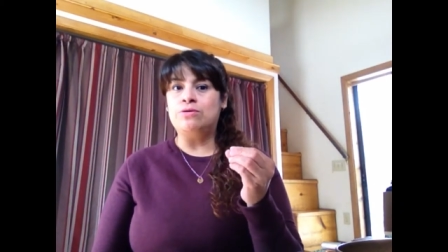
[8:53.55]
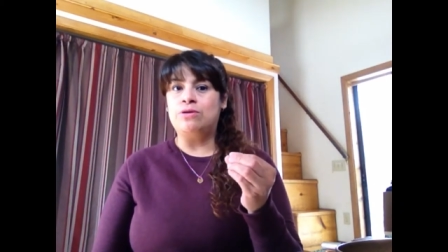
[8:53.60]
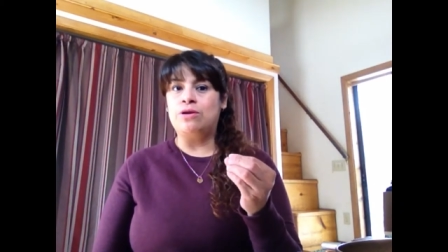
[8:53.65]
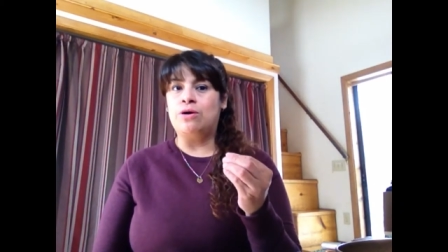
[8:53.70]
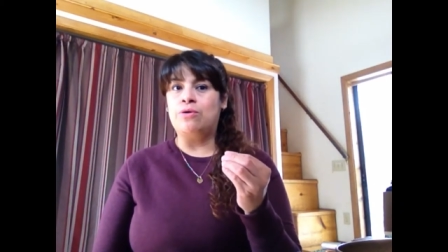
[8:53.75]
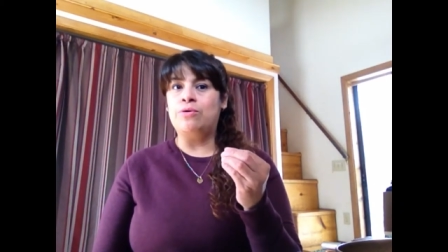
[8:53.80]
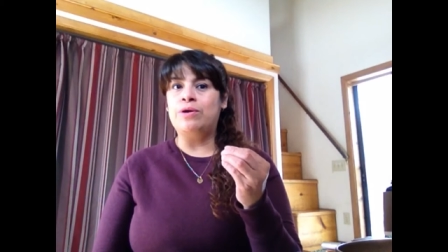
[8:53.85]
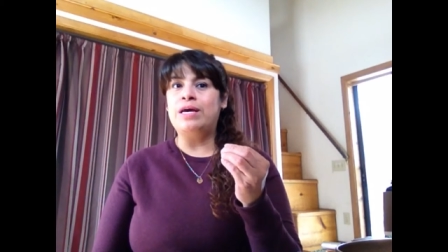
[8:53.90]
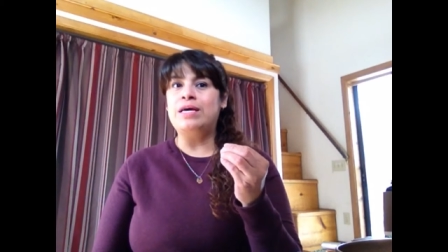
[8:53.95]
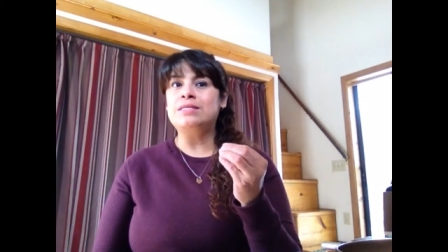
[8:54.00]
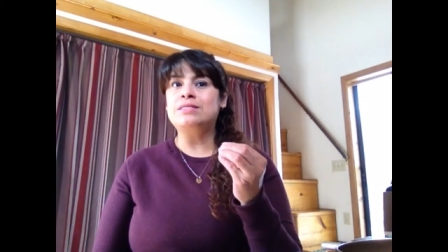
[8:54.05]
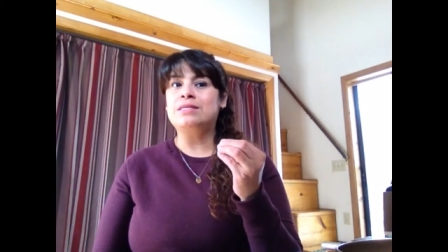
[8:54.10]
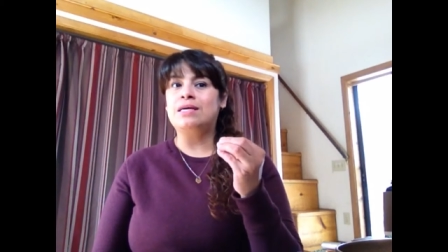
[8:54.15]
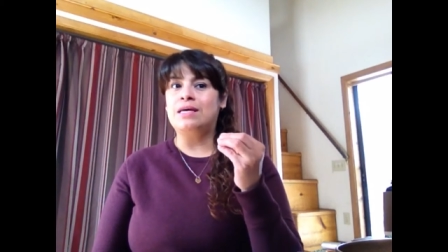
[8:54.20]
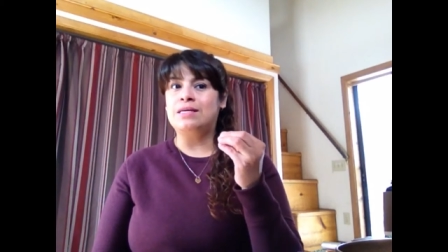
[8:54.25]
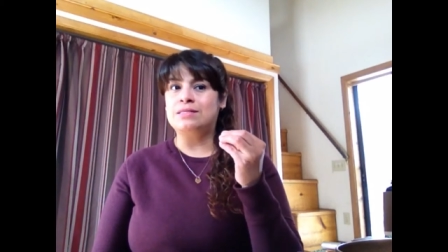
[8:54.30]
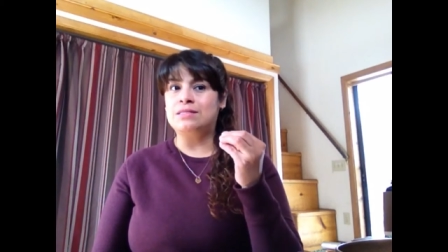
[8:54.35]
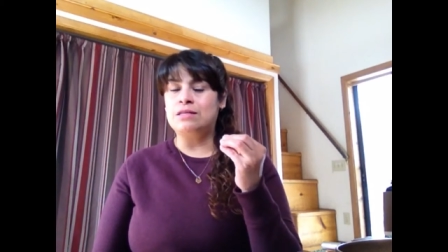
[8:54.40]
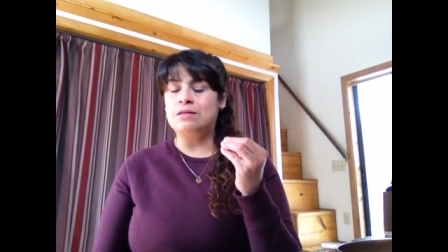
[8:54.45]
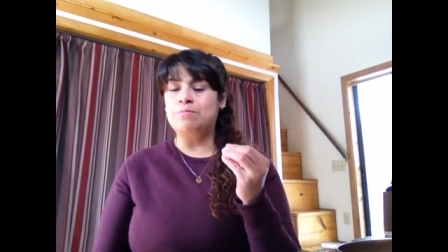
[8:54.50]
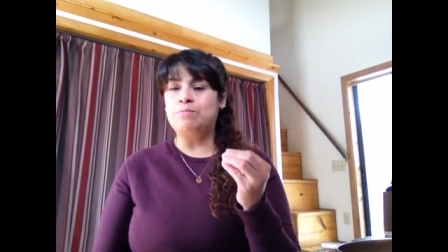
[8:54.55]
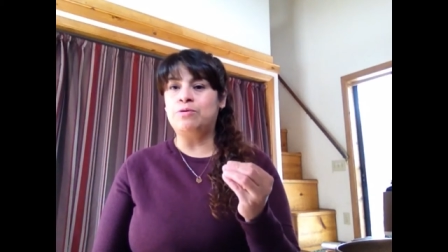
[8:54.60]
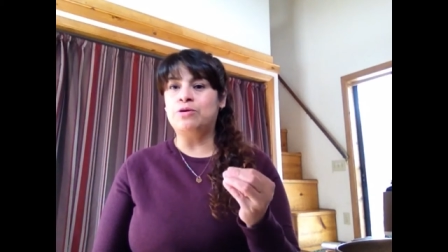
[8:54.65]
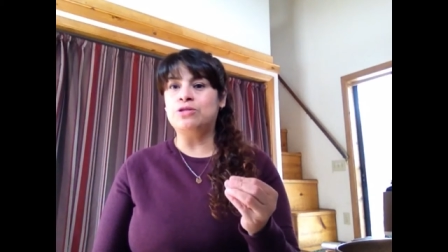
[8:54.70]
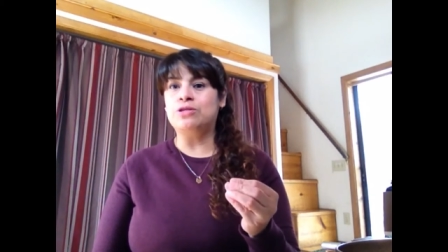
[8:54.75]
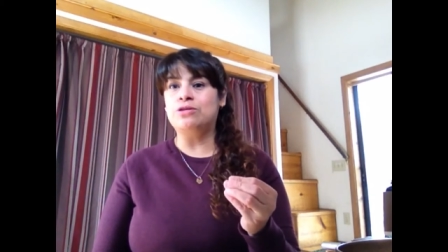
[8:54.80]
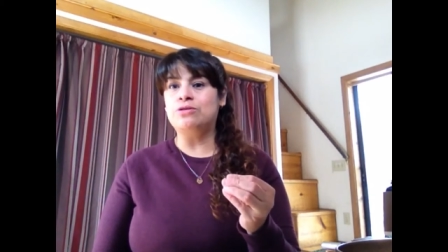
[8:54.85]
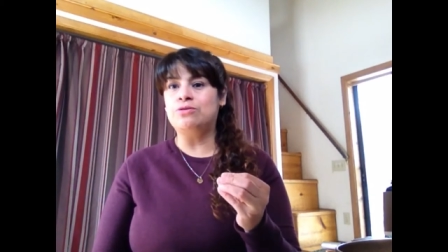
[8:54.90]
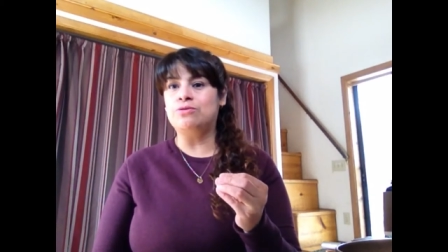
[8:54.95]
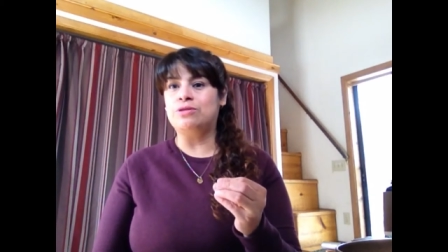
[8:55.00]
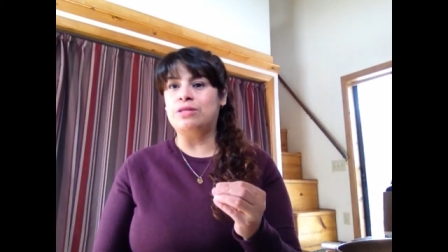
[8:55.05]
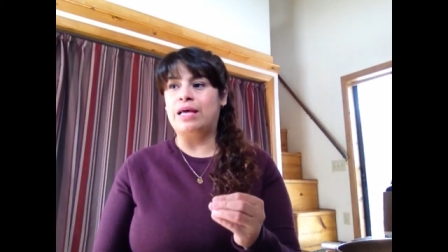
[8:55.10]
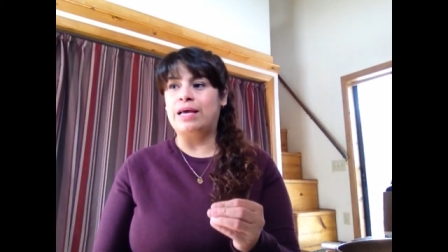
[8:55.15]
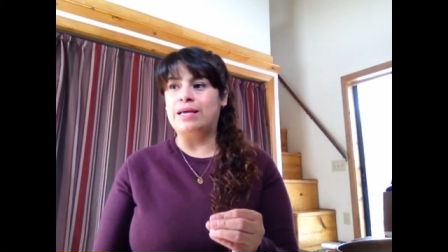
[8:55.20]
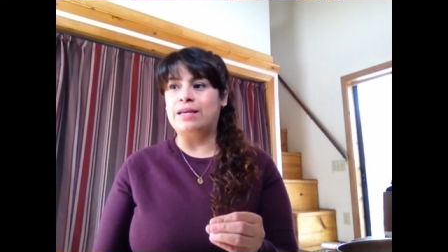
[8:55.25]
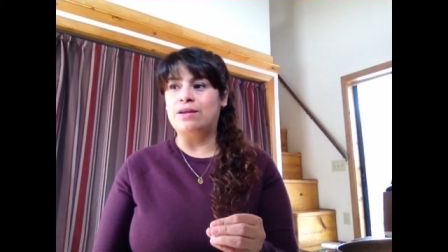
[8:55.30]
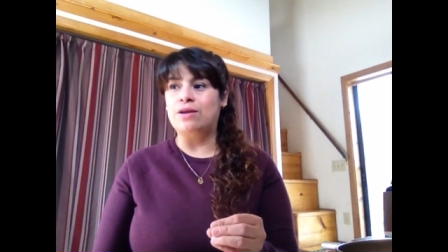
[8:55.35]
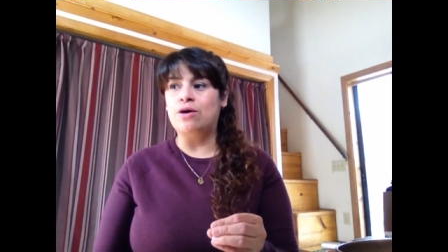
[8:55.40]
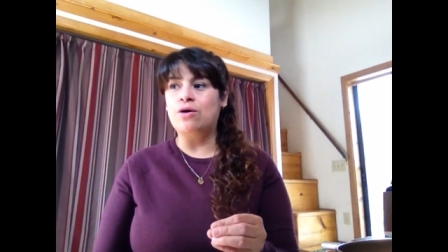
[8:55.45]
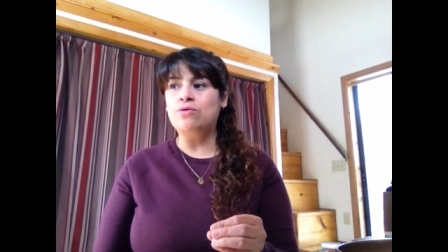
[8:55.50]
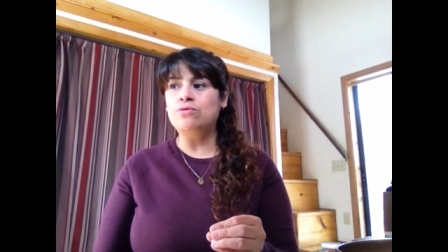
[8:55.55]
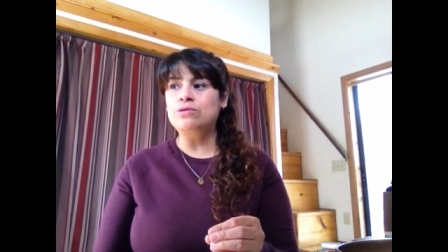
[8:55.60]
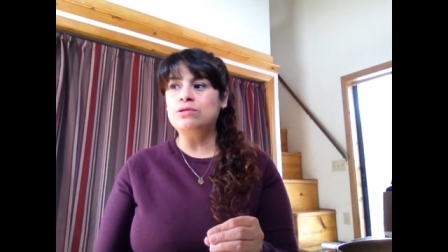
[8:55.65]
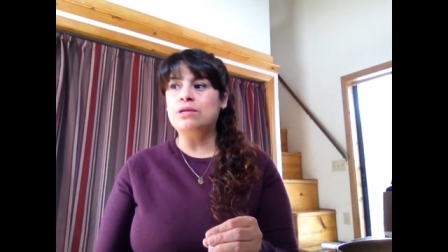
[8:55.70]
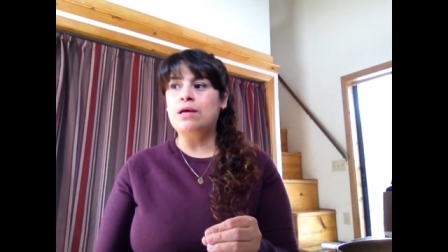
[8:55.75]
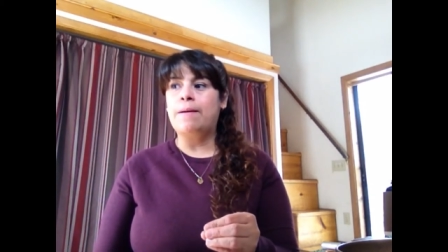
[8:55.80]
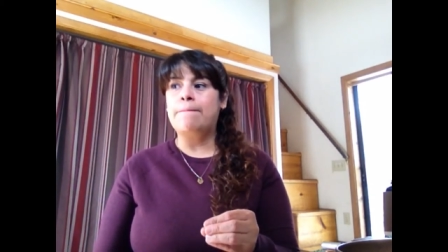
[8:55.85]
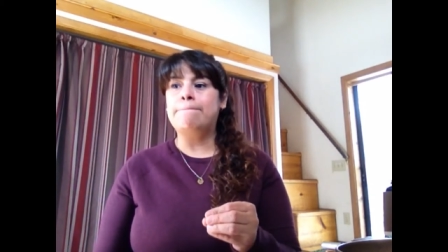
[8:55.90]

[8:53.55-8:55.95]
to notice, it's important to take note,